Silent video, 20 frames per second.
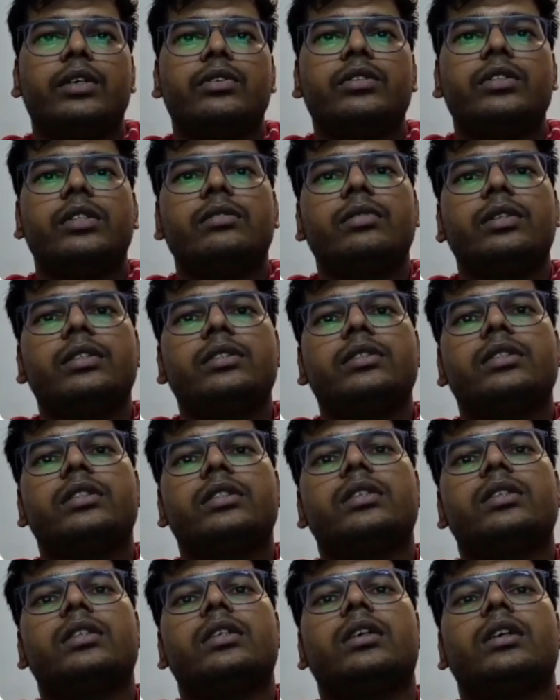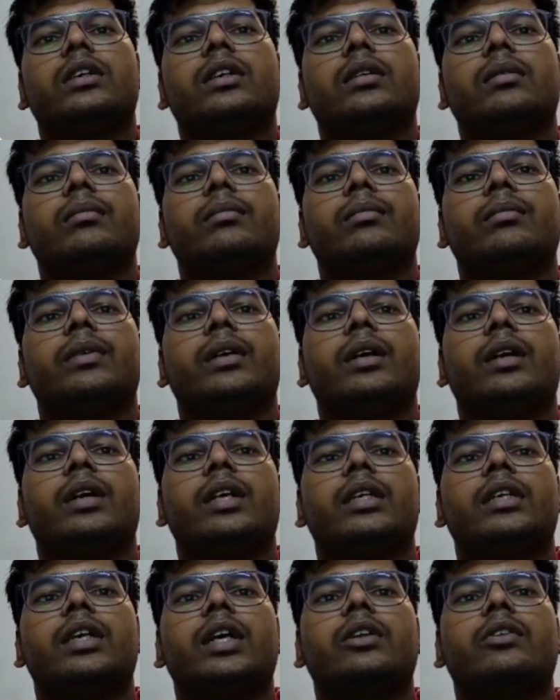using which
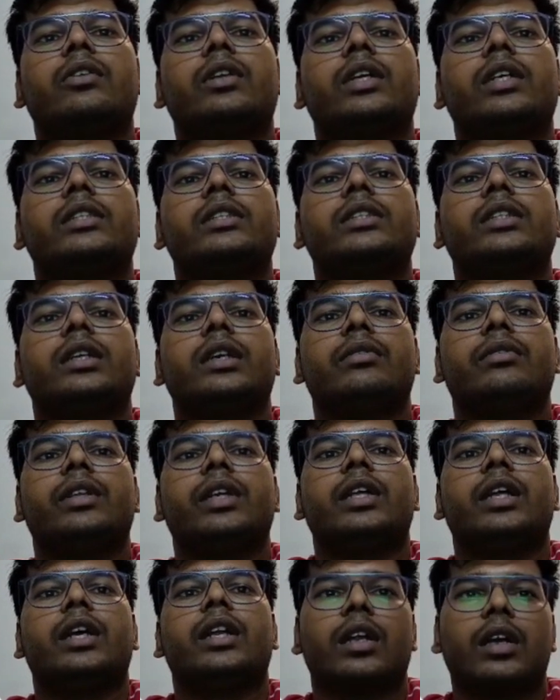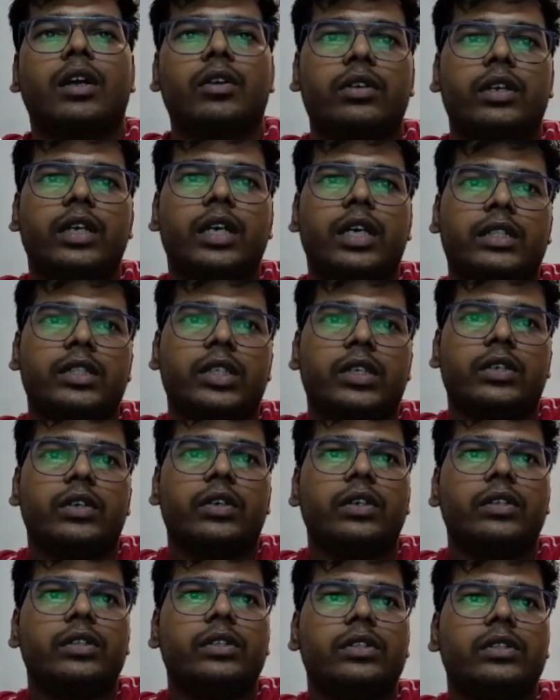it calculates if there are outliers or
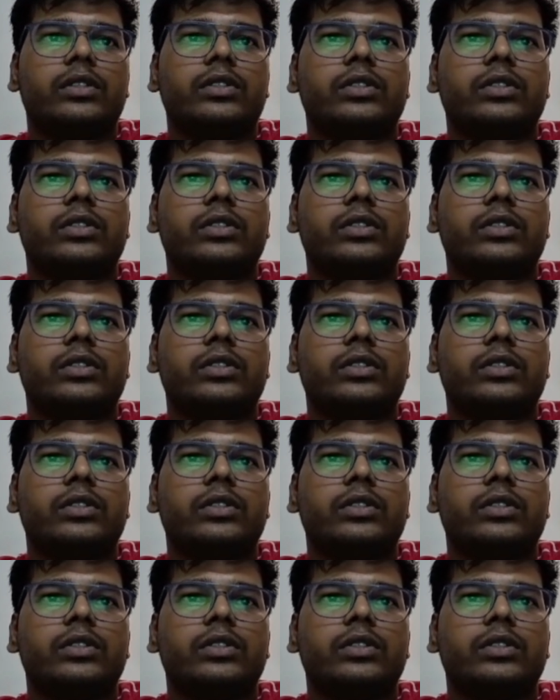not.